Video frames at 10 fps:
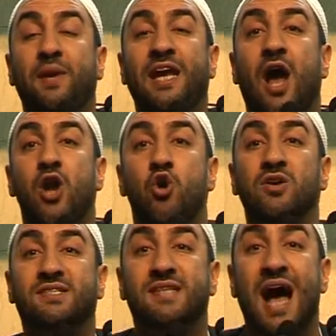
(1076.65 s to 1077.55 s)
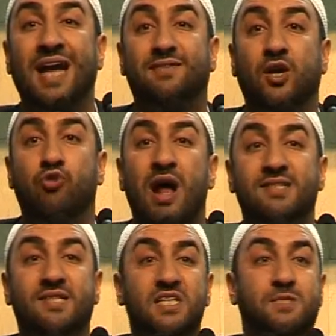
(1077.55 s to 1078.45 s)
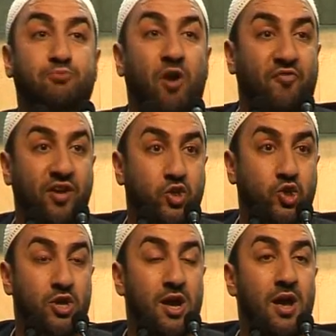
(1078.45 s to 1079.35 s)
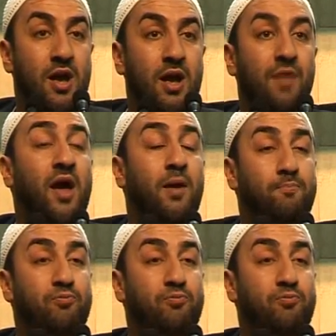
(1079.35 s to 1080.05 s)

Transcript: be alongside the grandson's prophet, the